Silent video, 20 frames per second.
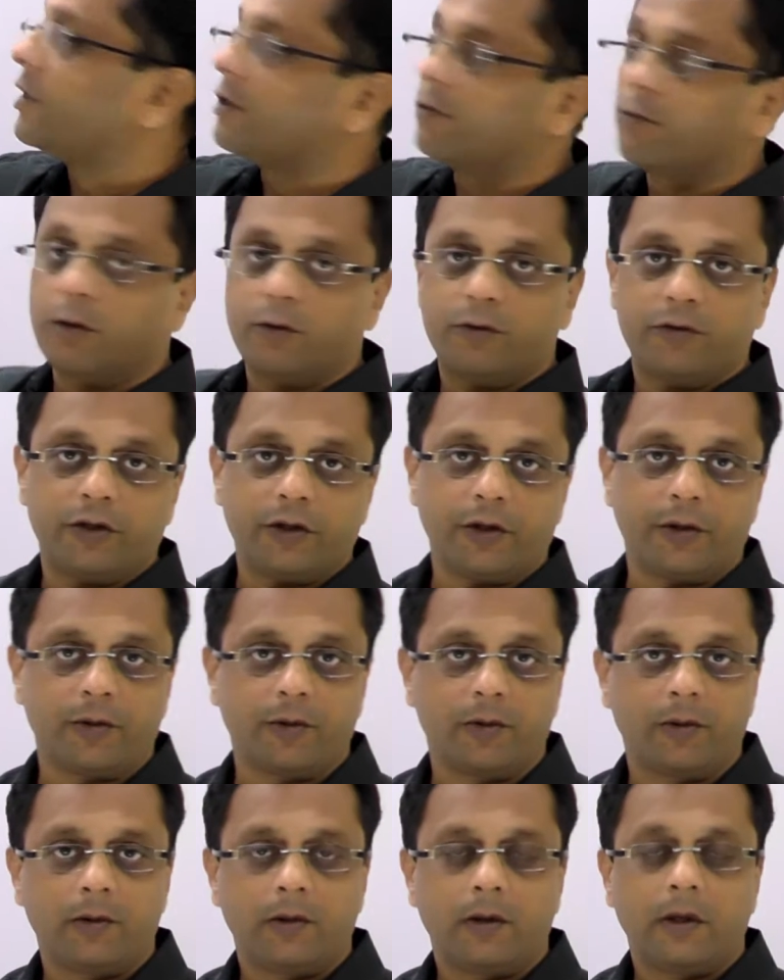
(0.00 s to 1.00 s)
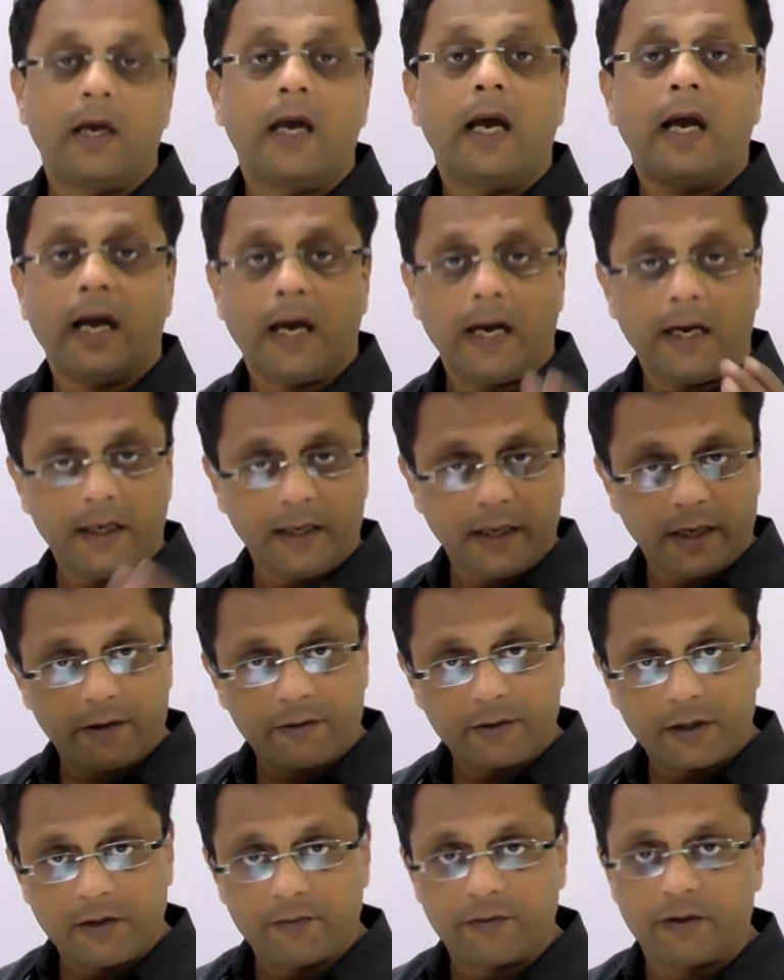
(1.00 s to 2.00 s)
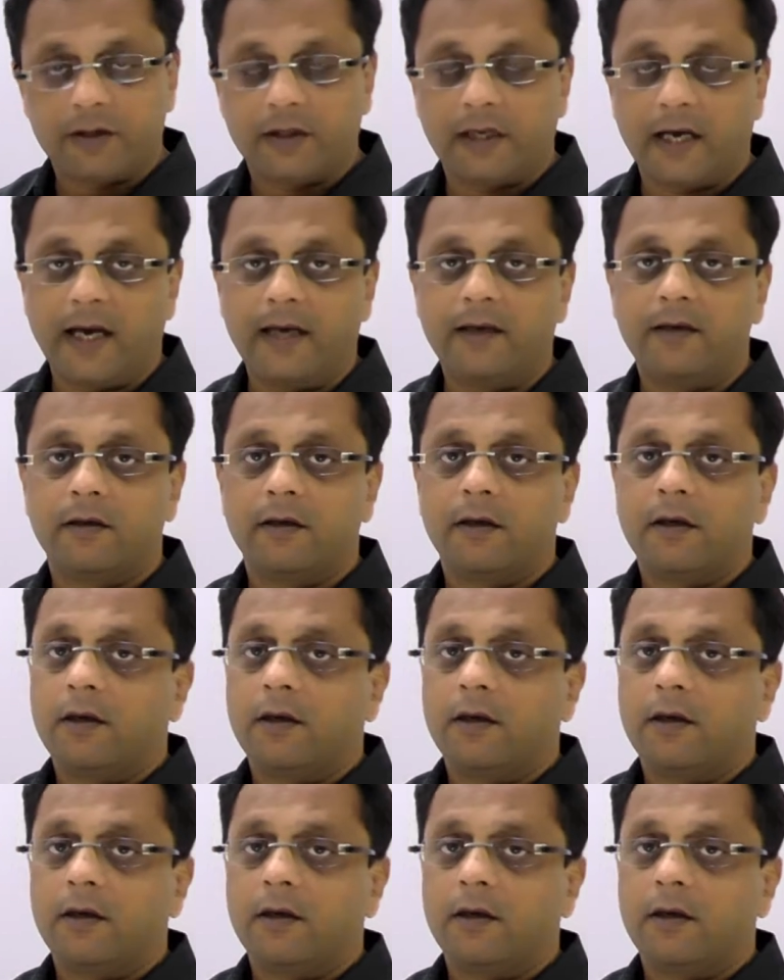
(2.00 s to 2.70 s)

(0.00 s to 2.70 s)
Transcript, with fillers: equal to zero, and they have given that